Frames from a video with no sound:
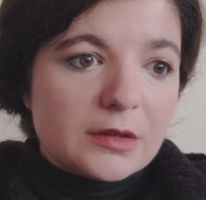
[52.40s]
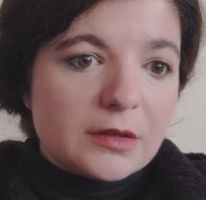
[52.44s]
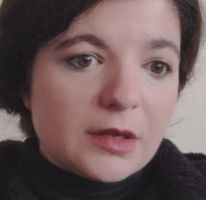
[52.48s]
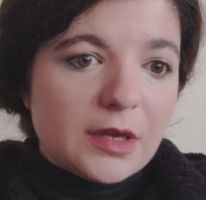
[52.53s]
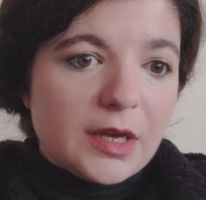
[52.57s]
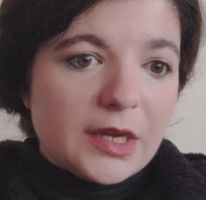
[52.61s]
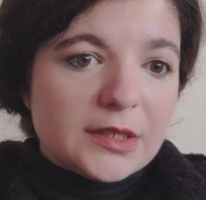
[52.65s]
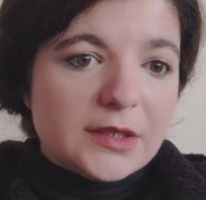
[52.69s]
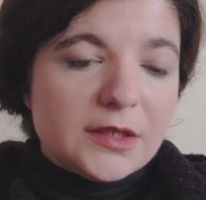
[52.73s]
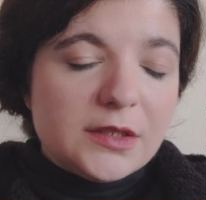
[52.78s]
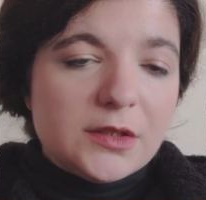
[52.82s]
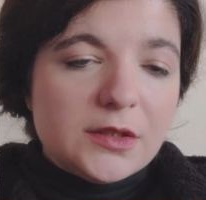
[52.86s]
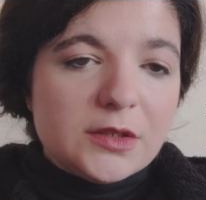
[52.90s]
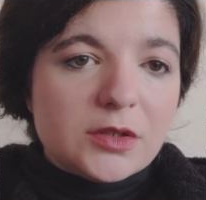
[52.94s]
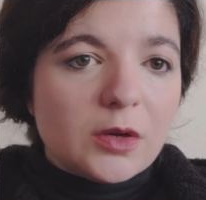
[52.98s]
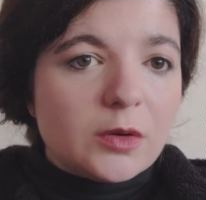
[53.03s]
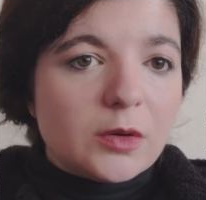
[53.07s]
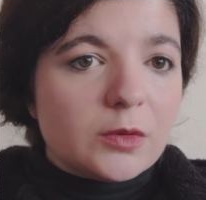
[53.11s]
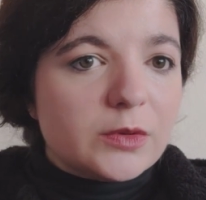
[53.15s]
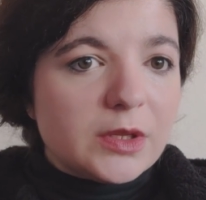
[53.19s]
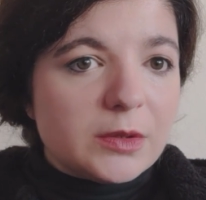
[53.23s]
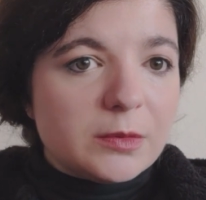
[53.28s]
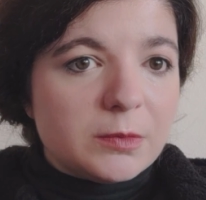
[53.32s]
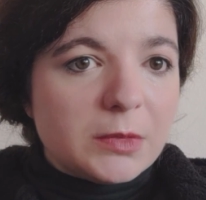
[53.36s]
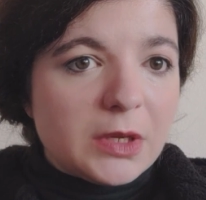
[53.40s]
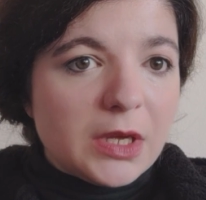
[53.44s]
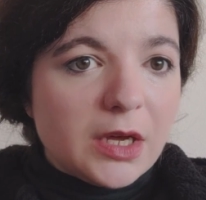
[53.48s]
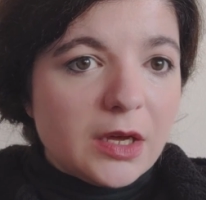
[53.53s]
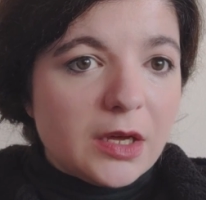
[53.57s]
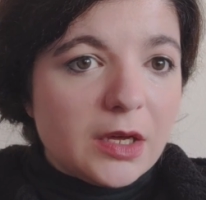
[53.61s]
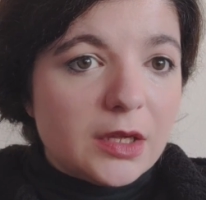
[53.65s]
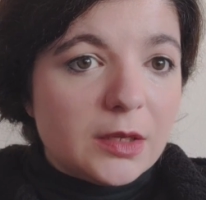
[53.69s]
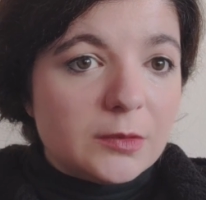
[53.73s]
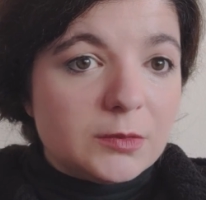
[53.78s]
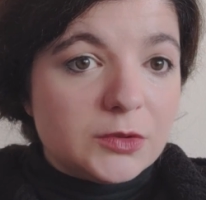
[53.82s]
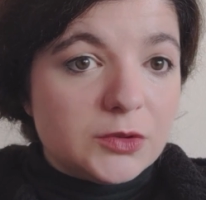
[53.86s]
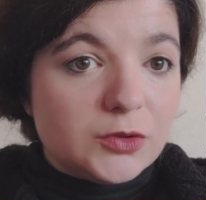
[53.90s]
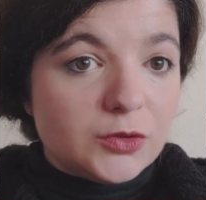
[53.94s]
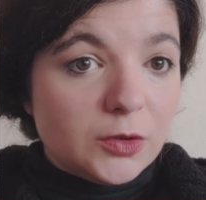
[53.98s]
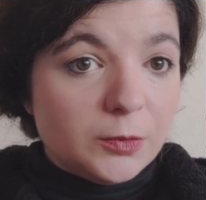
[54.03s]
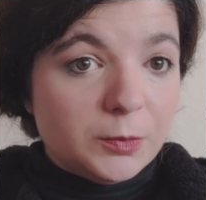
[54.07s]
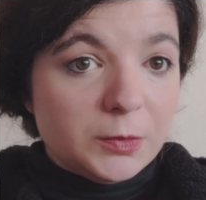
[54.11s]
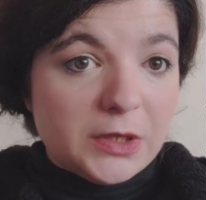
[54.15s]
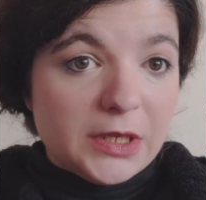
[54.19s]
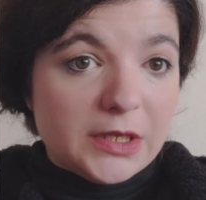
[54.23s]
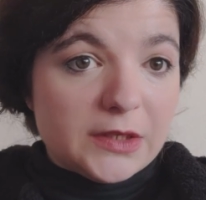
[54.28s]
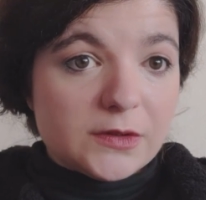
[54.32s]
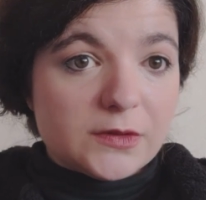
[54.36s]
I didn't tell them I am
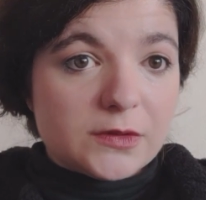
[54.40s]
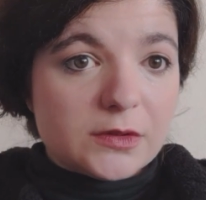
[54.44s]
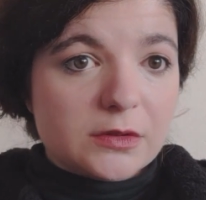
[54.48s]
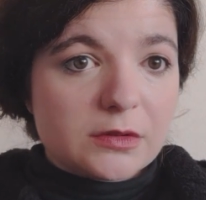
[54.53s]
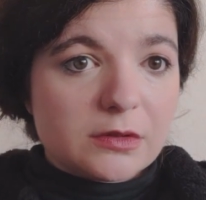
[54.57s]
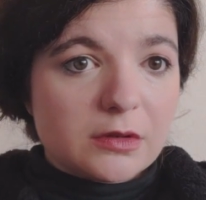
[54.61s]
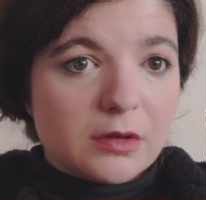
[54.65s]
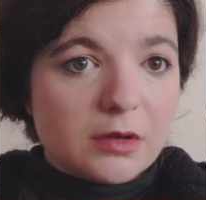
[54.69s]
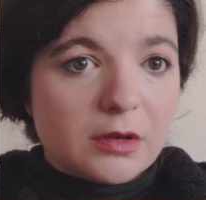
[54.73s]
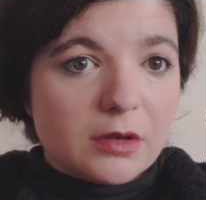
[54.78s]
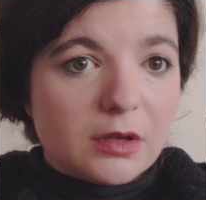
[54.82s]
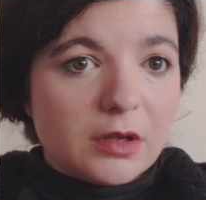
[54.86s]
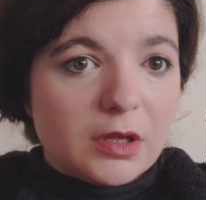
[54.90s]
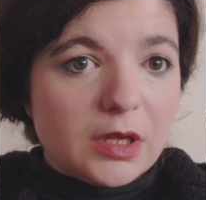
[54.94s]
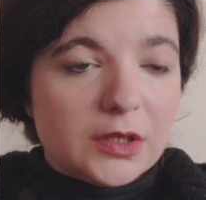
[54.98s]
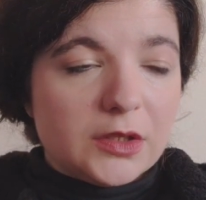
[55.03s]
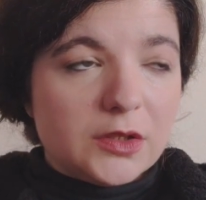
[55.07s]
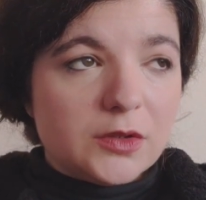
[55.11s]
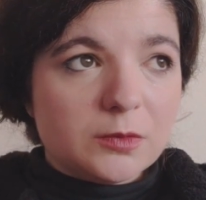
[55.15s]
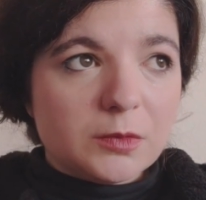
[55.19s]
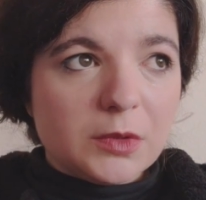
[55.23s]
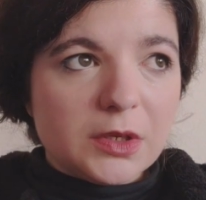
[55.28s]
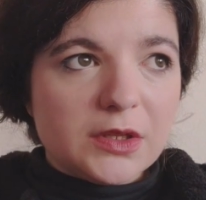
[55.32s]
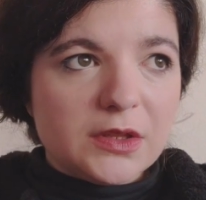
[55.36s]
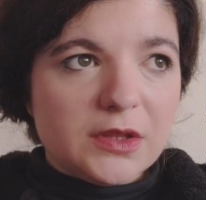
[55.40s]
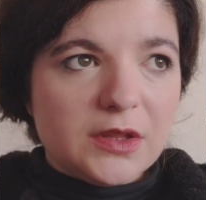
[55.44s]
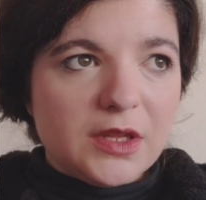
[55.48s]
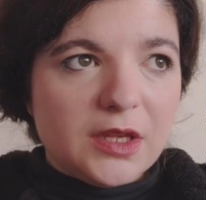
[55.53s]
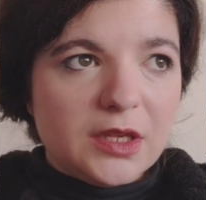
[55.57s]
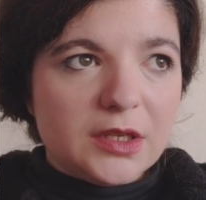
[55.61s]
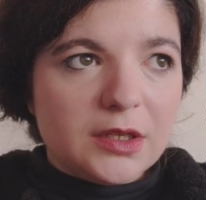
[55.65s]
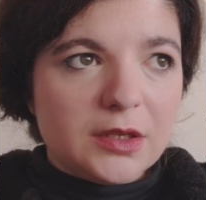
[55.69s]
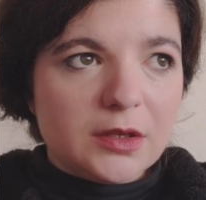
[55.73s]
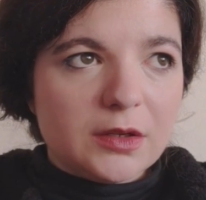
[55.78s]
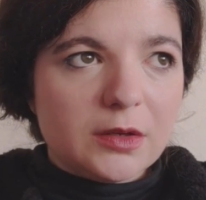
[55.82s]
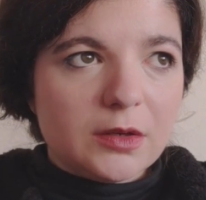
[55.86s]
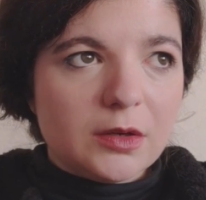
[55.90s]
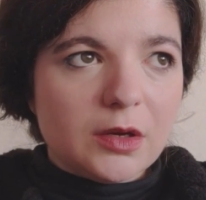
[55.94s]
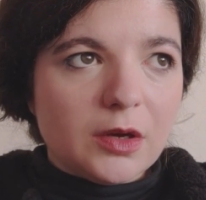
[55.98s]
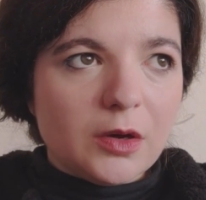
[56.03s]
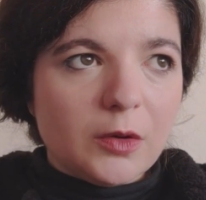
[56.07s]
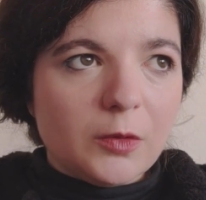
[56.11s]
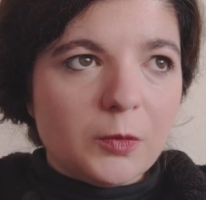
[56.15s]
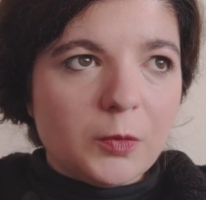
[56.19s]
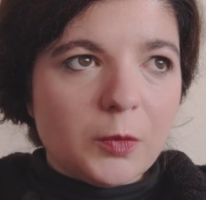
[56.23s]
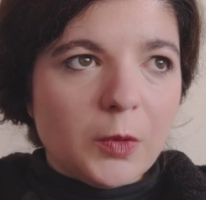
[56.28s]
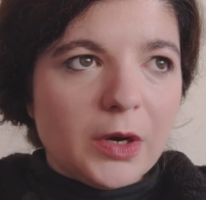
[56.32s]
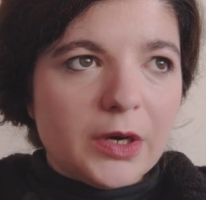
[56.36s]
jobless, and you might think,
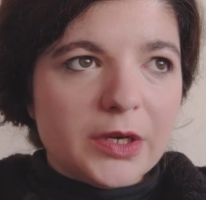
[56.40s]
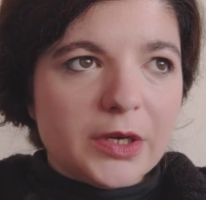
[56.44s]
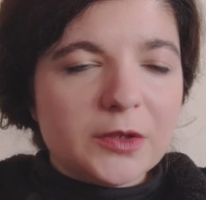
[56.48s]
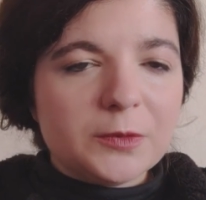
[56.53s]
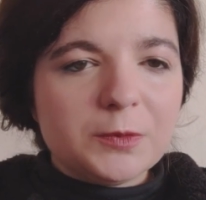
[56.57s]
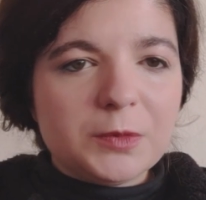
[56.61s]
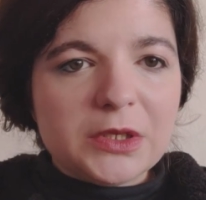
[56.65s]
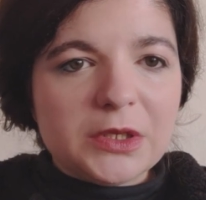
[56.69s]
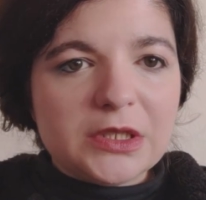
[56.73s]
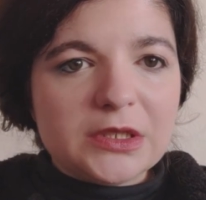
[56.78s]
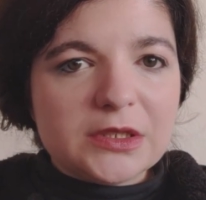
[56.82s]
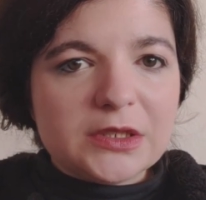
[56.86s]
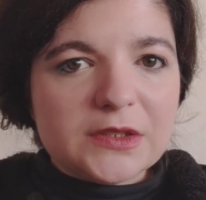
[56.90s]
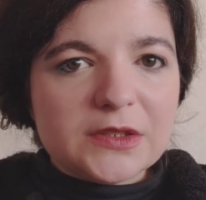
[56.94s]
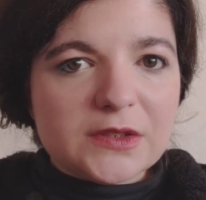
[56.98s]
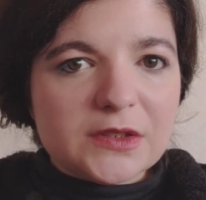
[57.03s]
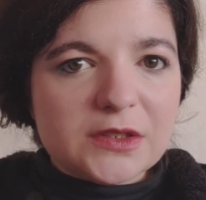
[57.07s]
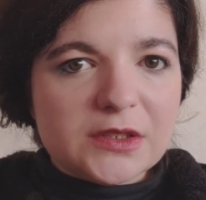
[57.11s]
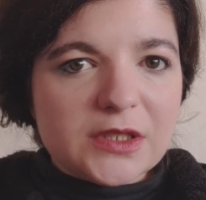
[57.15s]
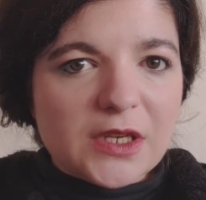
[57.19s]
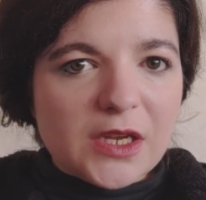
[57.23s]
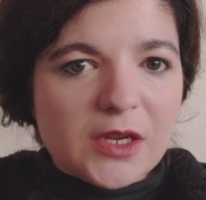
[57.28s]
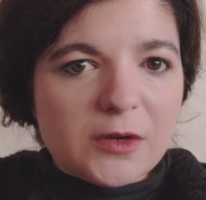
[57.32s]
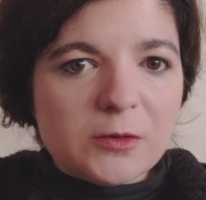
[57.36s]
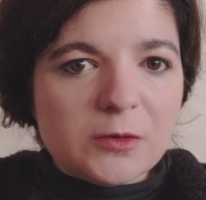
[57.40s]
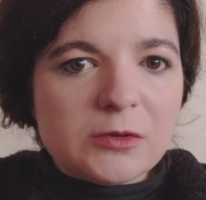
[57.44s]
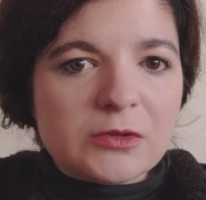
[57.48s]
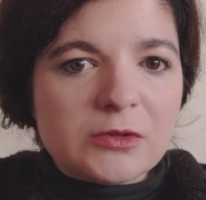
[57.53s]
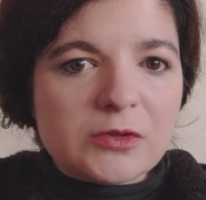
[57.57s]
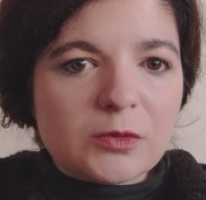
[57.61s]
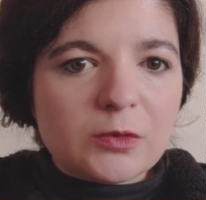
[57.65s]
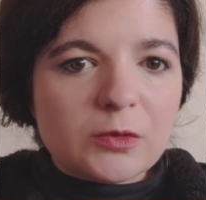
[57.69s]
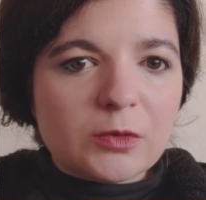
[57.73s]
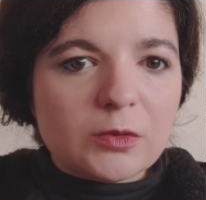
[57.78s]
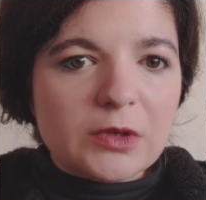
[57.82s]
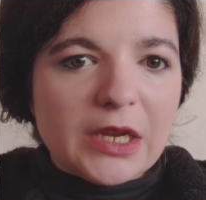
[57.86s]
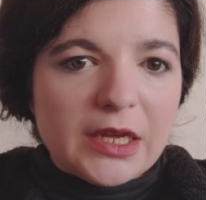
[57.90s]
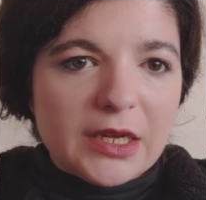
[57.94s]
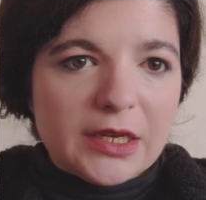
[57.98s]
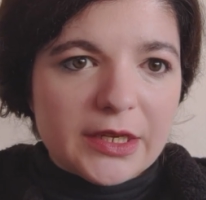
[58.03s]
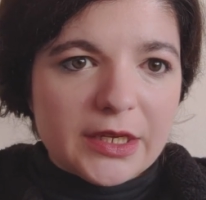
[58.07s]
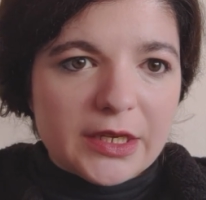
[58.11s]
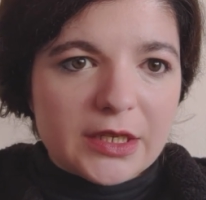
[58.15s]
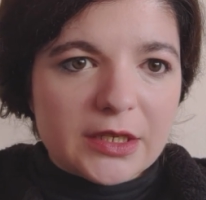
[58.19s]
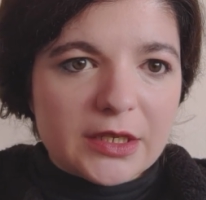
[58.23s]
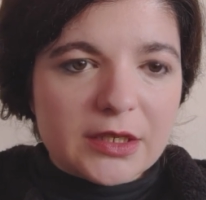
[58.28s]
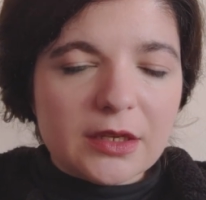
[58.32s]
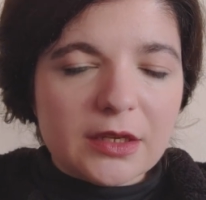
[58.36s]
oh, why are you being disingenuous or
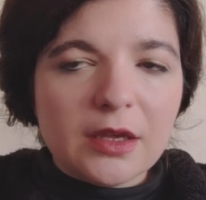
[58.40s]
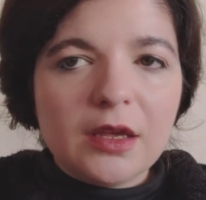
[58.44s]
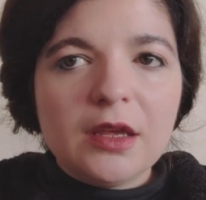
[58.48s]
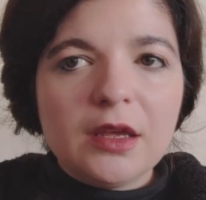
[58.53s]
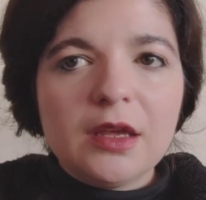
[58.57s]
lying?